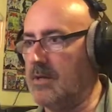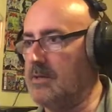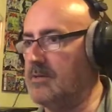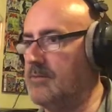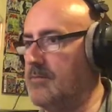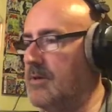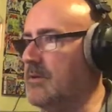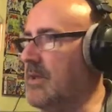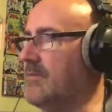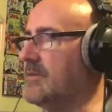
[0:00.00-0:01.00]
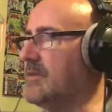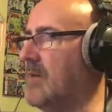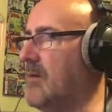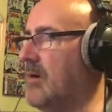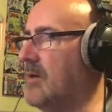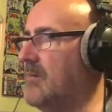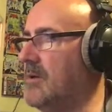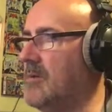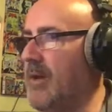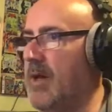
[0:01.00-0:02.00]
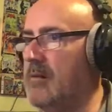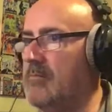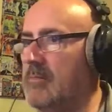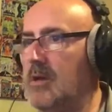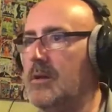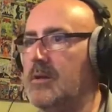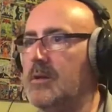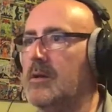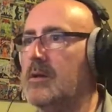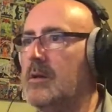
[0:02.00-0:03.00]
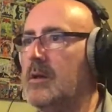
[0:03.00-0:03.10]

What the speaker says: Because you couldn't have the same argument about murder.